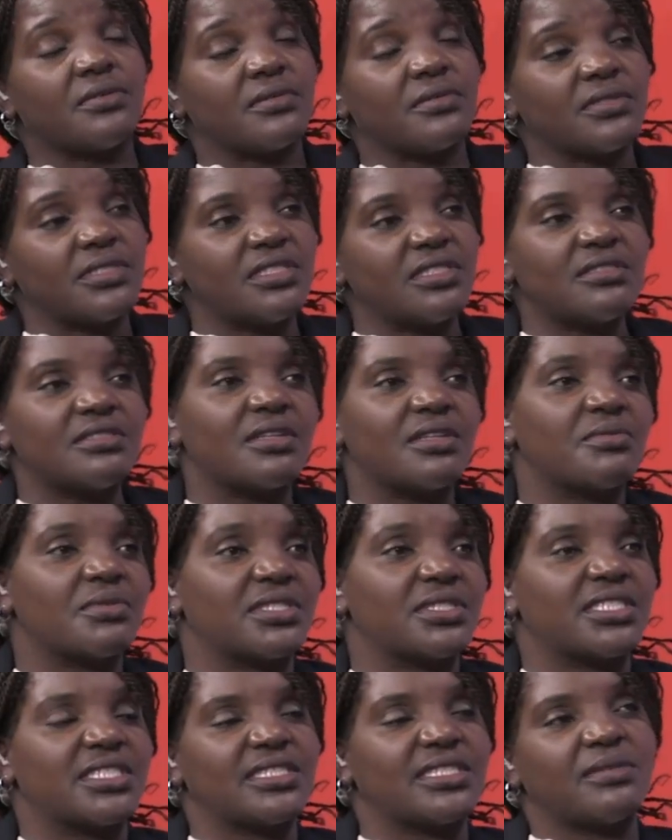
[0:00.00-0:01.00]
Children with
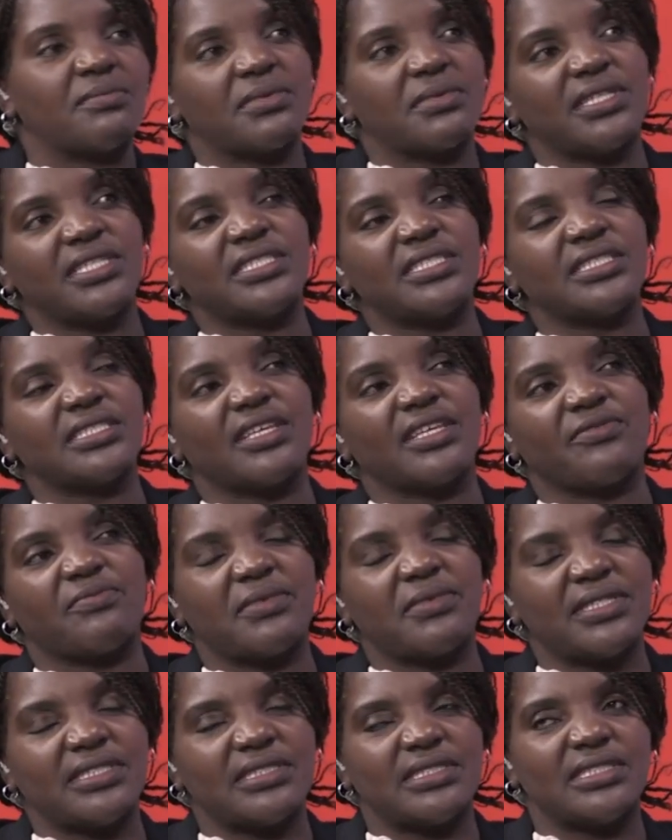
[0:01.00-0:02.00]
disabilities have
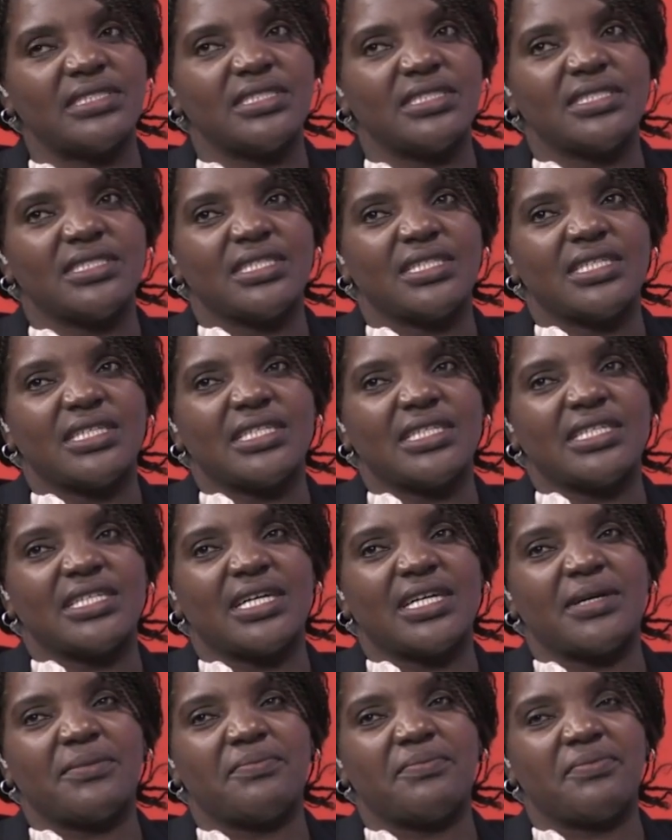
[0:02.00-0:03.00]
been
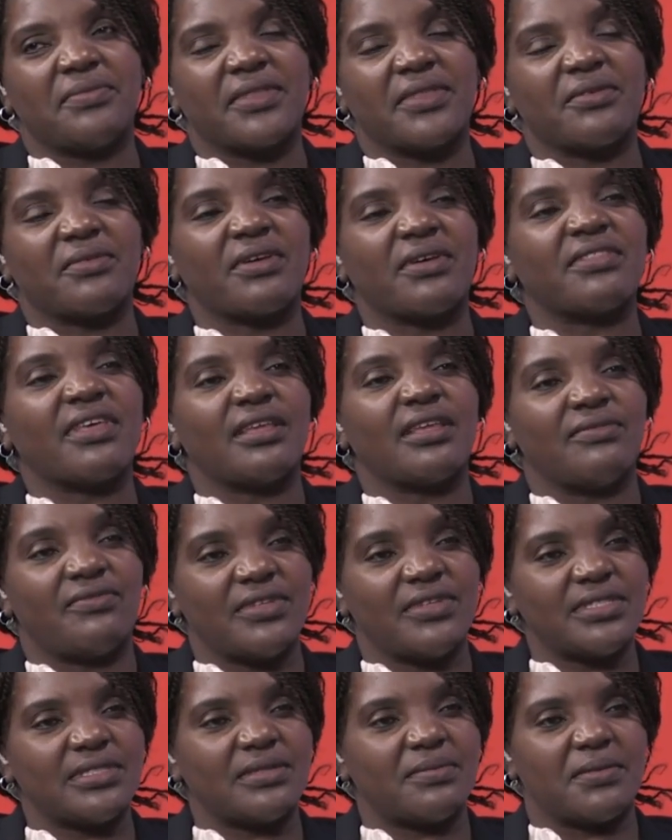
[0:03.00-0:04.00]
rather
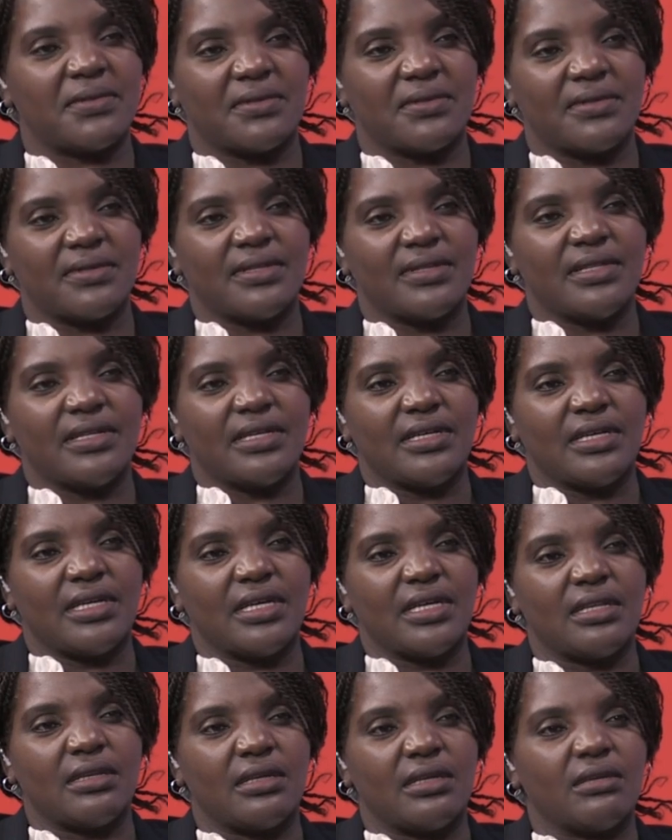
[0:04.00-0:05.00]
invisible
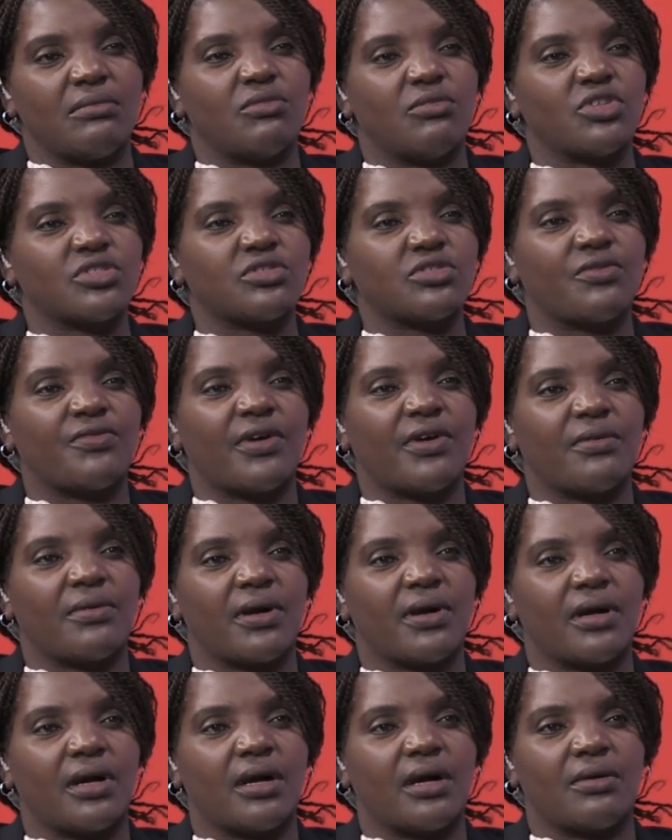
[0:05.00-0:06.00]
in most of
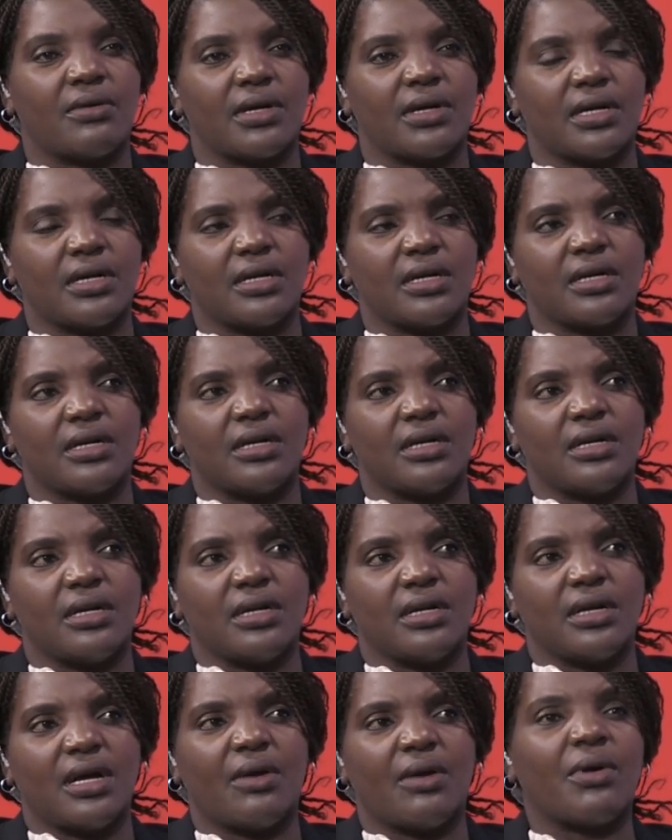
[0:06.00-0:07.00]
our
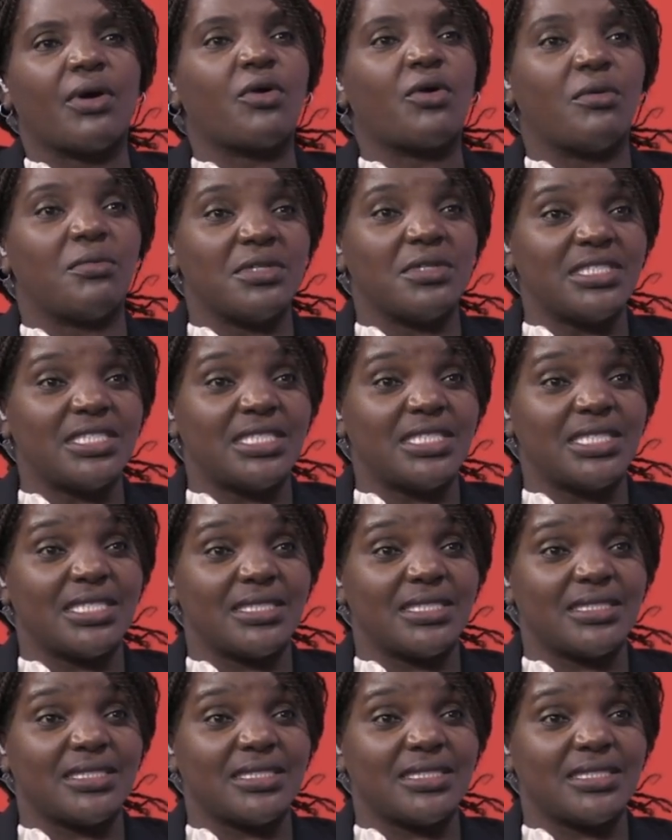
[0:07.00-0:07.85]
communities.